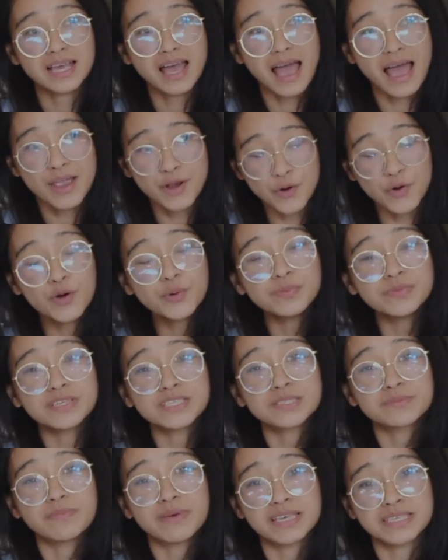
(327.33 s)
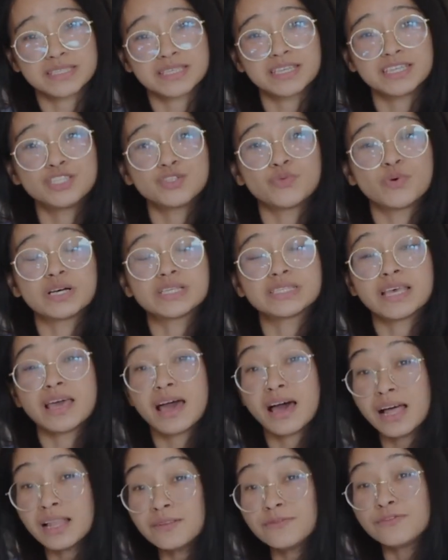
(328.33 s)
I hope this message was
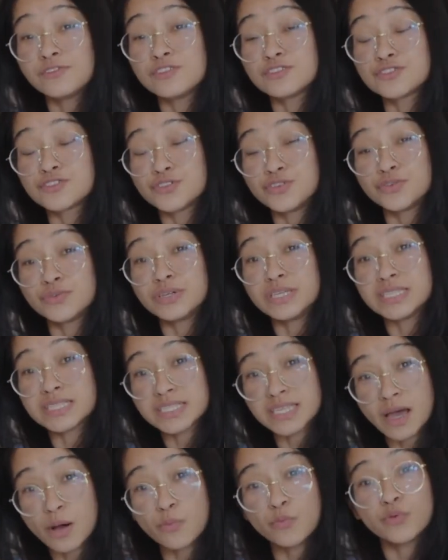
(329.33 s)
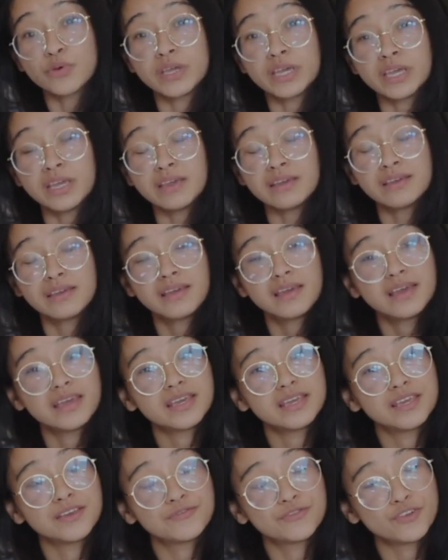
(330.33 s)
helpful to you in some way.
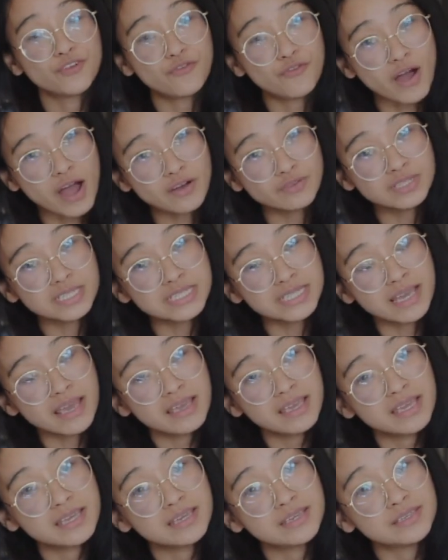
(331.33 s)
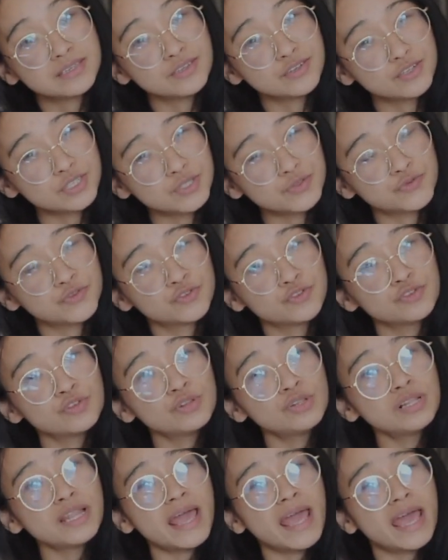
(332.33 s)
If you found it
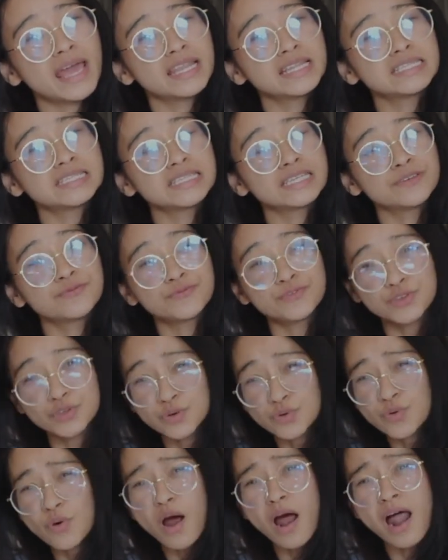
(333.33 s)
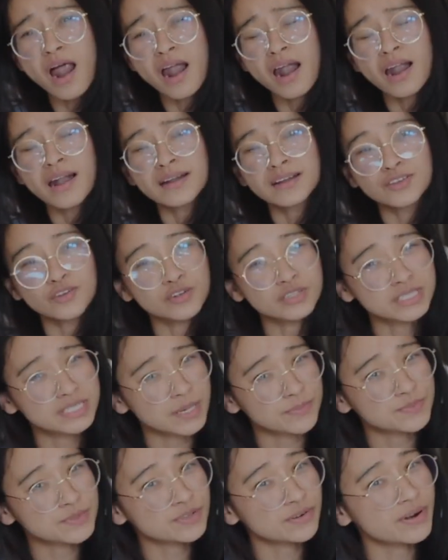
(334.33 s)
useful, and if you are not
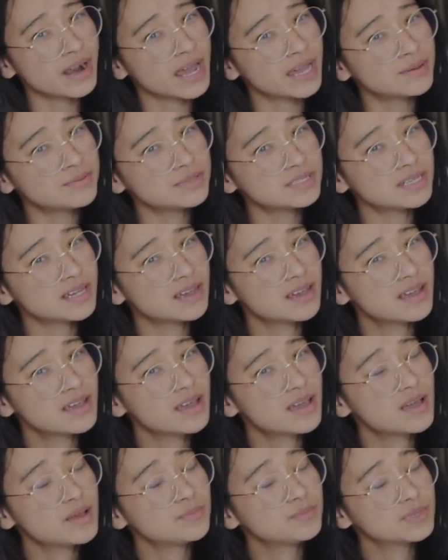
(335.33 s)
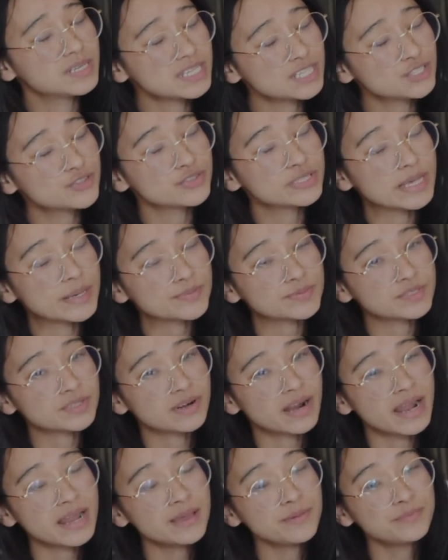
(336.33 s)
subscribed, please do
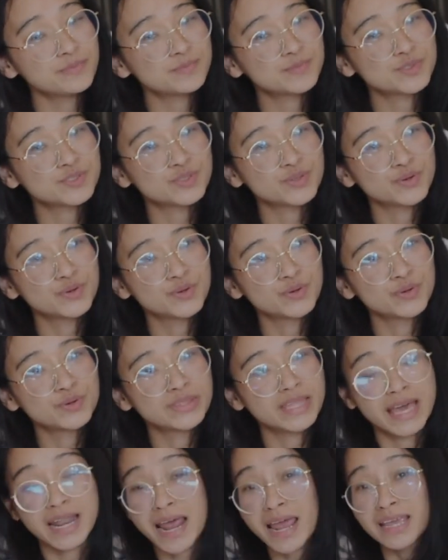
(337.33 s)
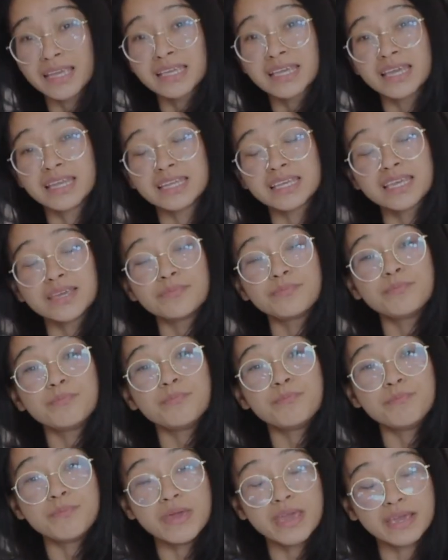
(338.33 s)
subscribe so that I can keep
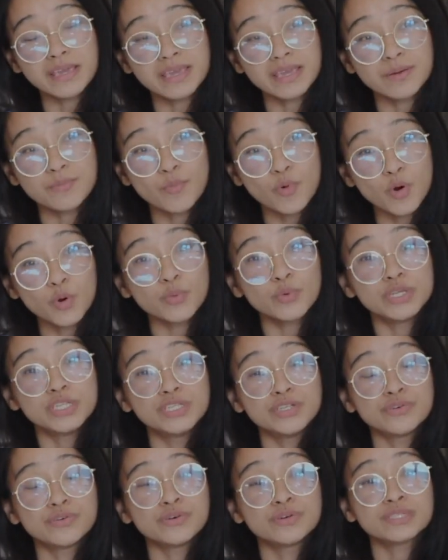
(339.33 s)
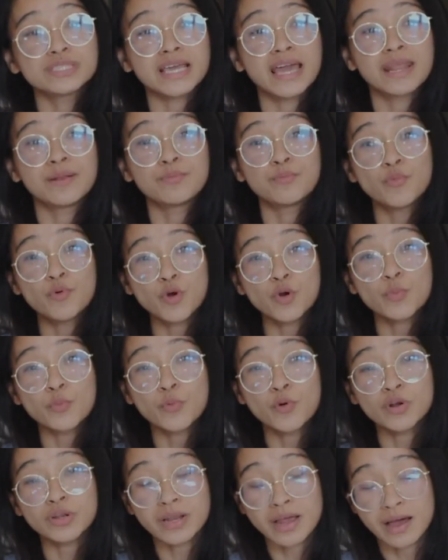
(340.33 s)
making more videos and more
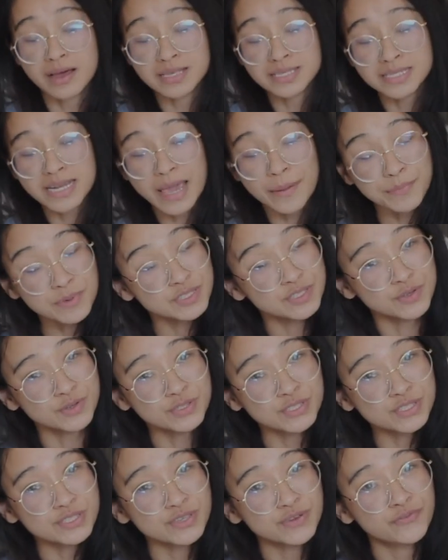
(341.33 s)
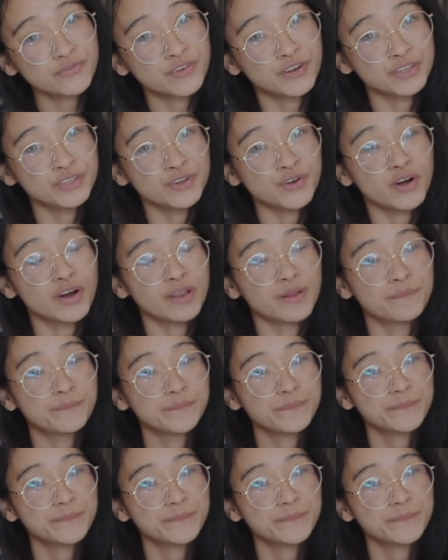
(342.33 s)
podcast episodes for you all.